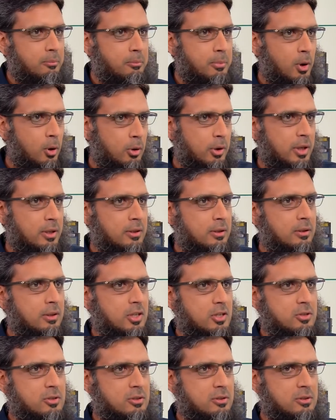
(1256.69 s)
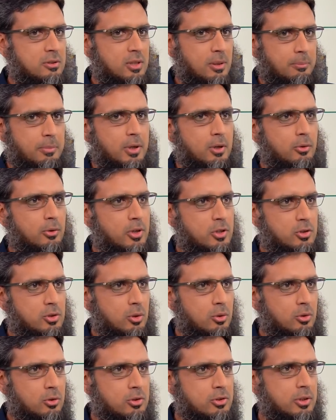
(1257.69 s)
broken the CPU
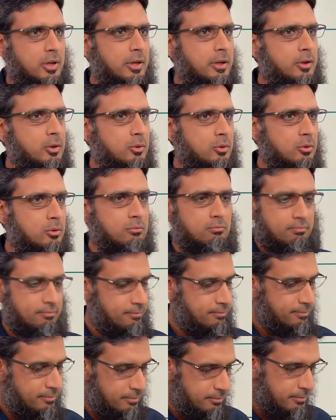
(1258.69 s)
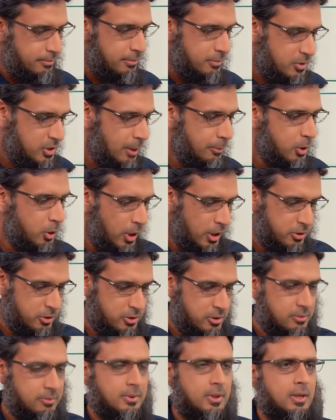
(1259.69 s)
resource into some
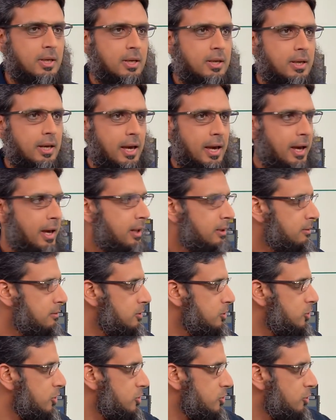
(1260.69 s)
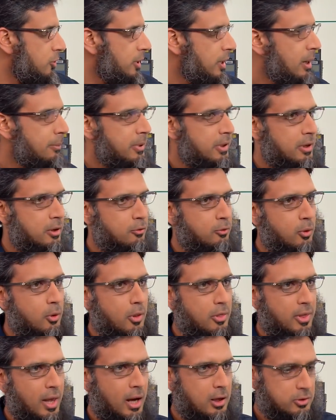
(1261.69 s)
units. Okay. And so it's showing up here
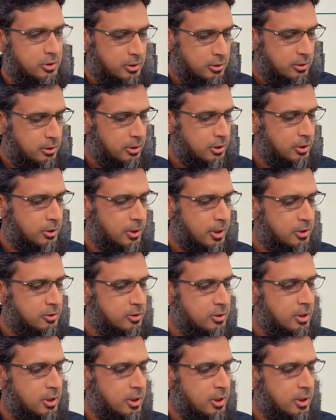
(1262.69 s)
4,000 units.